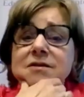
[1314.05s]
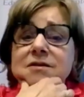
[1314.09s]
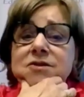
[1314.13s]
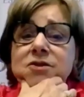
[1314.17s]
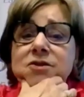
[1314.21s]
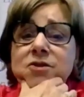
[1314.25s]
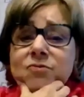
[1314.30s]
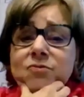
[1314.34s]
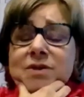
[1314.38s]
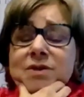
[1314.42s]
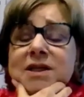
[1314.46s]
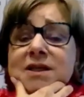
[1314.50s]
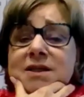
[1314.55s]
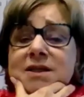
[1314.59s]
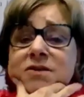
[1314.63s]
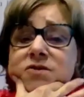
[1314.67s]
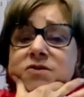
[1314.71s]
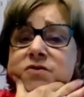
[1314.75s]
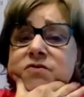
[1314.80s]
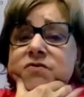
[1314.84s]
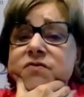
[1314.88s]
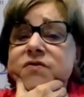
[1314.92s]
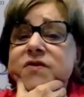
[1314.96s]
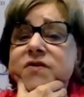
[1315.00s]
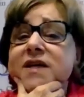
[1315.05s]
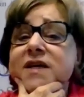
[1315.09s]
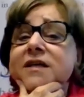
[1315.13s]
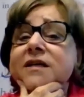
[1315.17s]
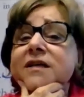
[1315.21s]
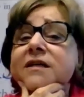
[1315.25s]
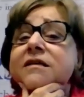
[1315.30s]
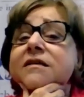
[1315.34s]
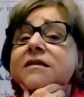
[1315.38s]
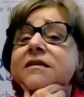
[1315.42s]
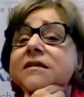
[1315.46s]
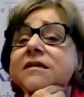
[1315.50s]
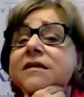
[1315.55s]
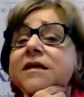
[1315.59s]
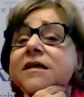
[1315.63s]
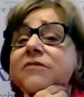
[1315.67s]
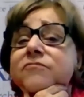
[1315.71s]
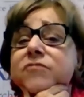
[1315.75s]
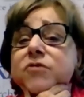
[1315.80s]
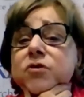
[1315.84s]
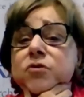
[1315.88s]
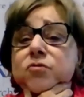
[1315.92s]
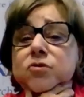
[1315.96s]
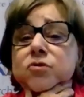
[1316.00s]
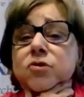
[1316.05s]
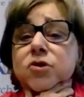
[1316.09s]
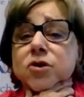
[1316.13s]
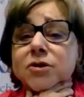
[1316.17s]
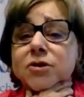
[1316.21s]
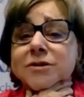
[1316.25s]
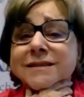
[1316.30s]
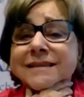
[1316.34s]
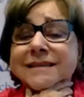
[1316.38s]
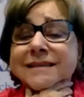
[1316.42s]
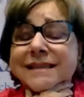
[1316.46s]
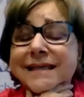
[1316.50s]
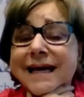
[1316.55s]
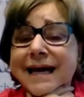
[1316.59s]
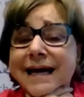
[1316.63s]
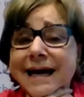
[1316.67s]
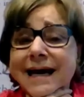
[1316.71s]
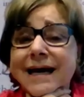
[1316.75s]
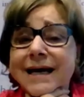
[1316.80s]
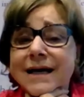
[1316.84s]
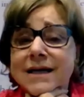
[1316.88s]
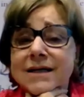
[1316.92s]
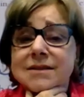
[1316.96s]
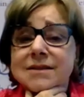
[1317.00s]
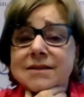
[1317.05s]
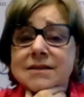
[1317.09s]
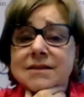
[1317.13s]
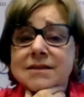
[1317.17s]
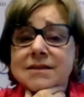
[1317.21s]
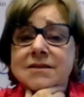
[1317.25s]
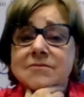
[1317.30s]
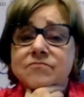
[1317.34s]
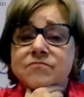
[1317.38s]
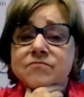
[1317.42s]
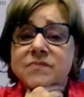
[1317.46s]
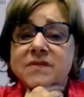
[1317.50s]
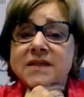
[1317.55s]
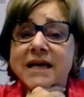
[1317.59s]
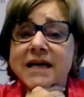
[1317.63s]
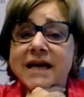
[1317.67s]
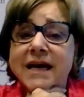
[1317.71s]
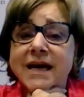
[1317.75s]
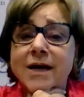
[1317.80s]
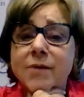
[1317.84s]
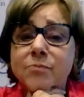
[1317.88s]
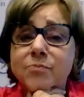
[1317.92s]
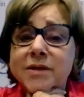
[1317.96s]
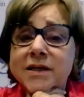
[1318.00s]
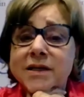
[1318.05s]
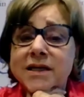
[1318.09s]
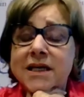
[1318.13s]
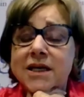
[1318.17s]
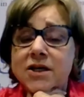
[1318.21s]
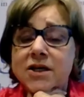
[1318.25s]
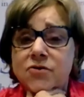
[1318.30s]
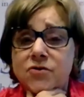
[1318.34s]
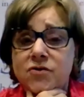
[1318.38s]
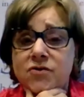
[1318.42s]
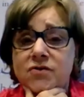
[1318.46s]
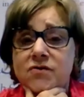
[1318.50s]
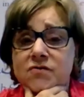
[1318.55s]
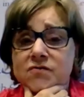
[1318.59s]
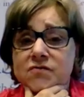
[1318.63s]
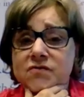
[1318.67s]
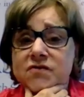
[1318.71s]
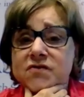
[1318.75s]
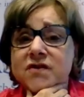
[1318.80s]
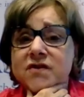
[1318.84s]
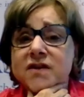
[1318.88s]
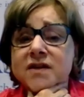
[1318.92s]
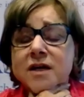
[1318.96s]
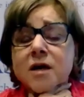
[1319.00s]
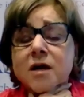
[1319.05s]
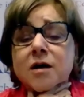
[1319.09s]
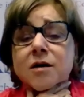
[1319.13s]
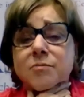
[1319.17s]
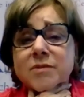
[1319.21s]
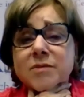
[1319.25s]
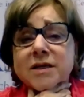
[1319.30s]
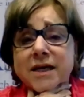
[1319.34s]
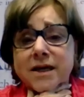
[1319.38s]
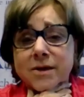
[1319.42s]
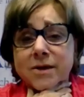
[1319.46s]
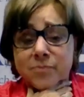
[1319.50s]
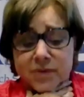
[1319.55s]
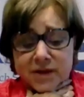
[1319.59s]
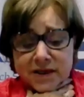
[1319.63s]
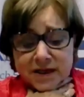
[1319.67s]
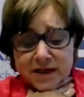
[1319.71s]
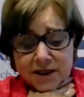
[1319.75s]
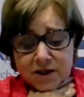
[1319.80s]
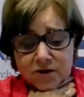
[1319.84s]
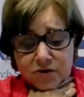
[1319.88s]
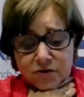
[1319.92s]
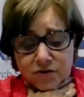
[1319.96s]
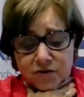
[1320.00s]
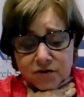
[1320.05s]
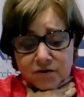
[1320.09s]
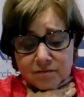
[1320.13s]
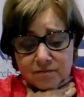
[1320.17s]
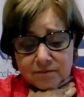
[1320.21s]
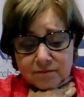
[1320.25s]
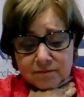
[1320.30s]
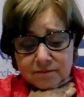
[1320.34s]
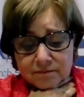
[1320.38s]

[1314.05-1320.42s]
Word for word: you need to think, have you looked at the applications, the common application?